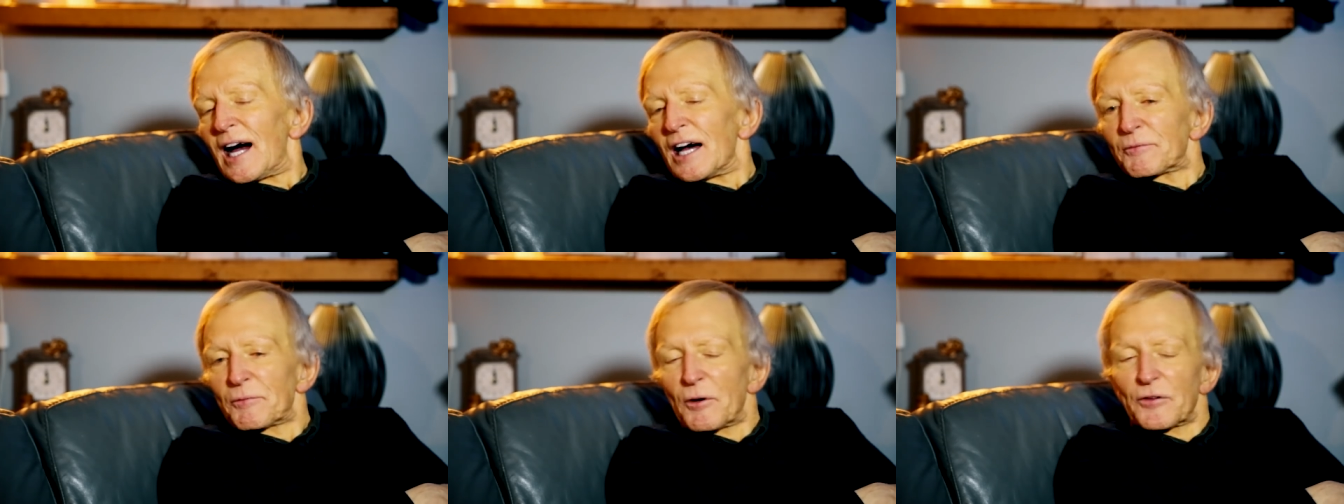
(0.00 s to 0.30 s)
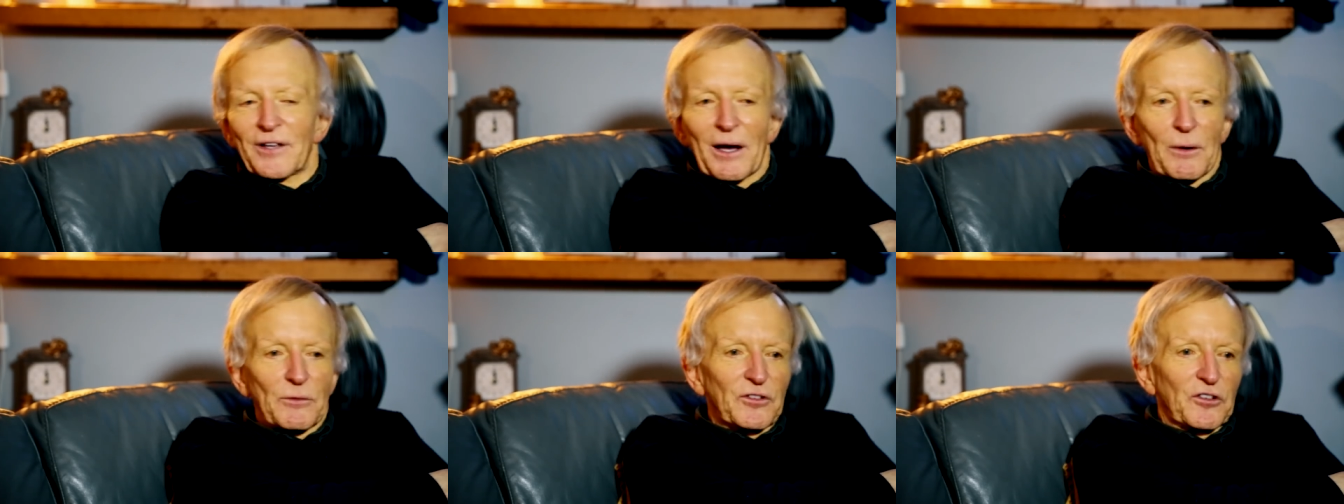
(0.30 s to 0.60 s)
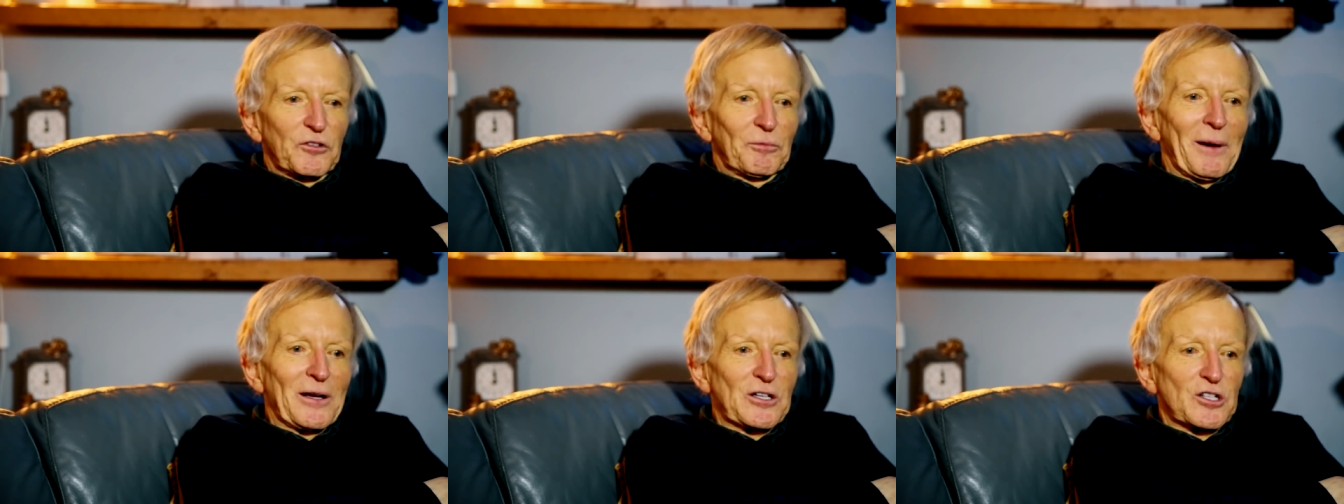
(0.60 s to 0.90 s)
I suppose that was
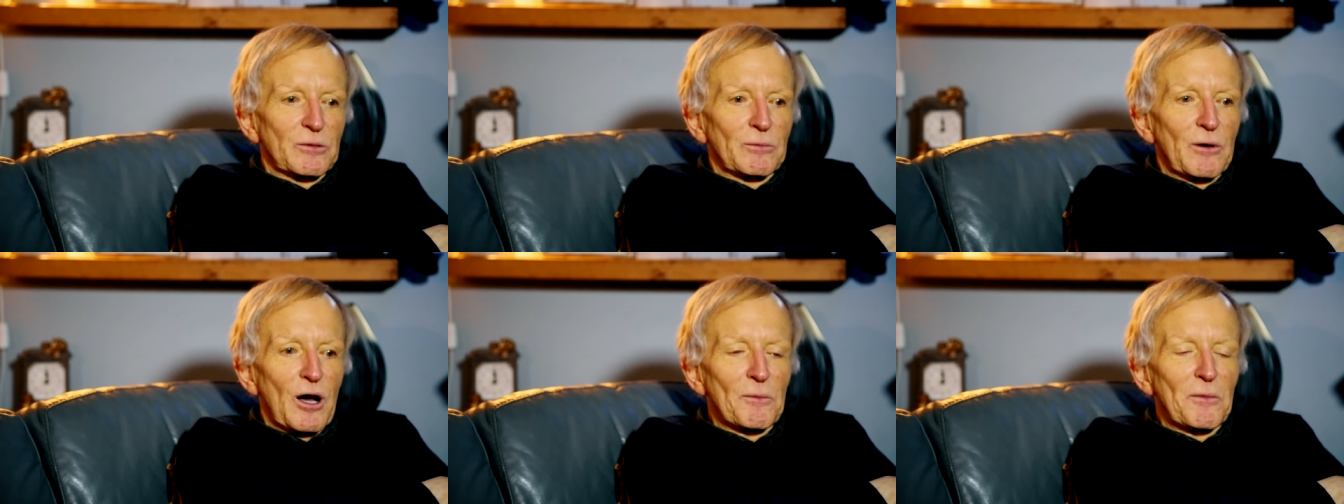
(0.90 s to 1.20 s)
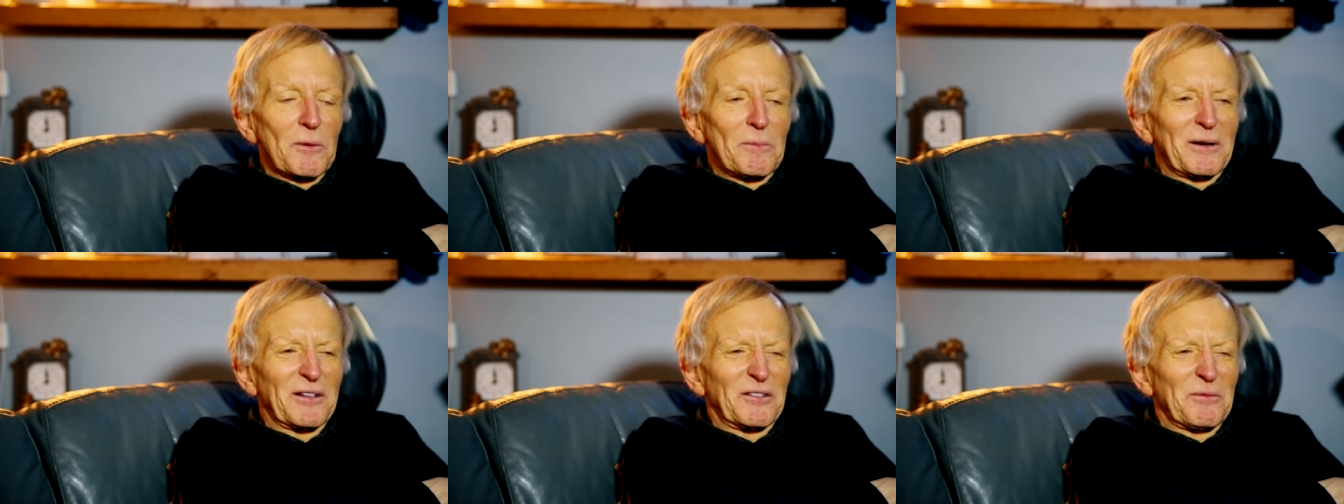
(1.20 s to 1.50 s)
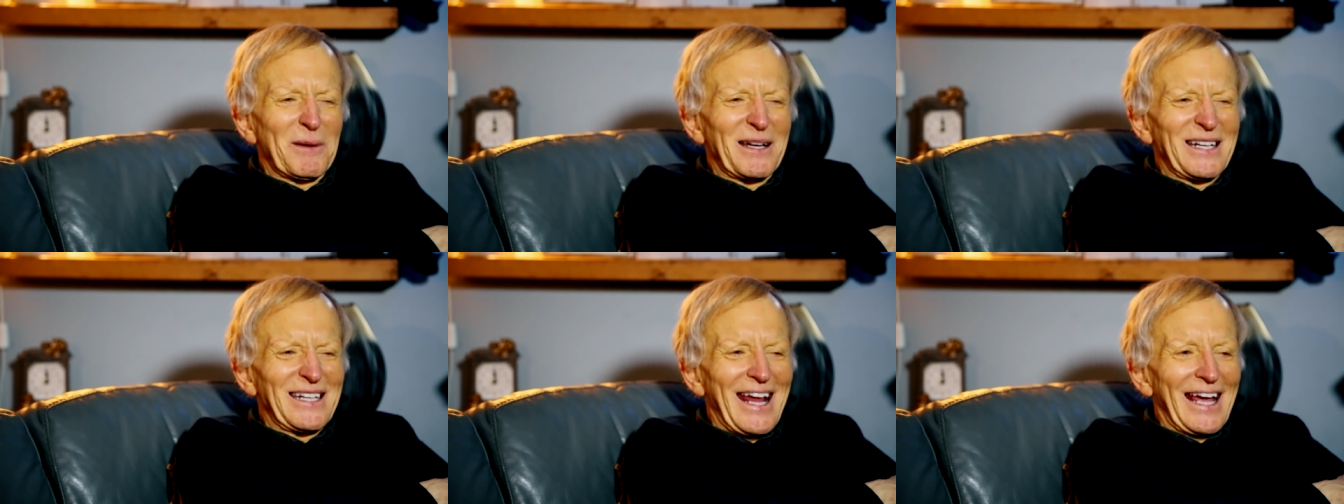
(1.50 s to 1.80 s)
a special moment, but it's
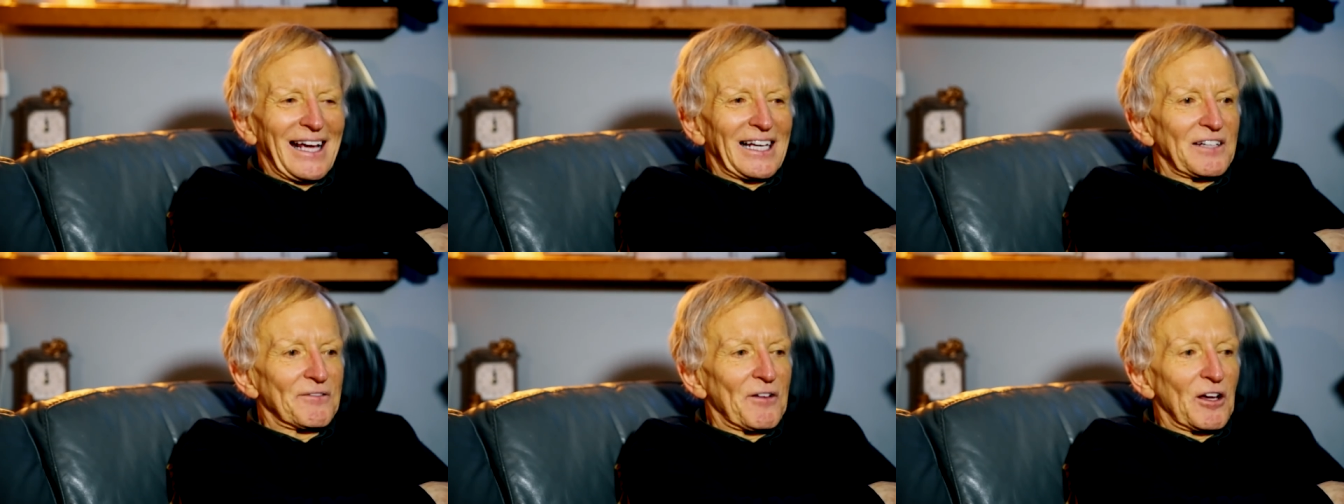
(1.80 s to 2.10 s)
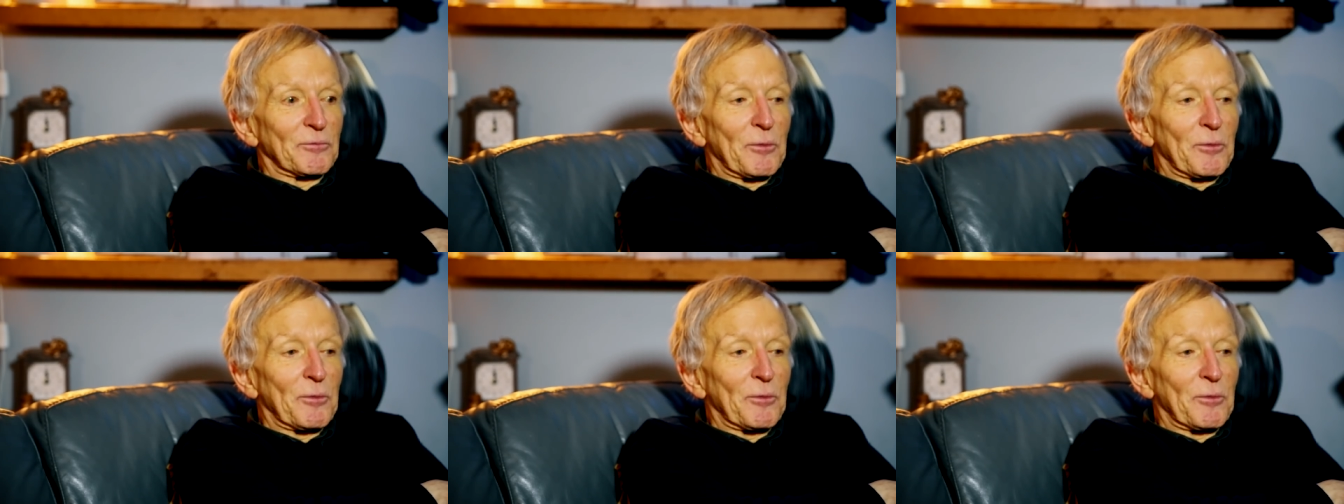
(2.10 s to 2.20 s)
a bit negative.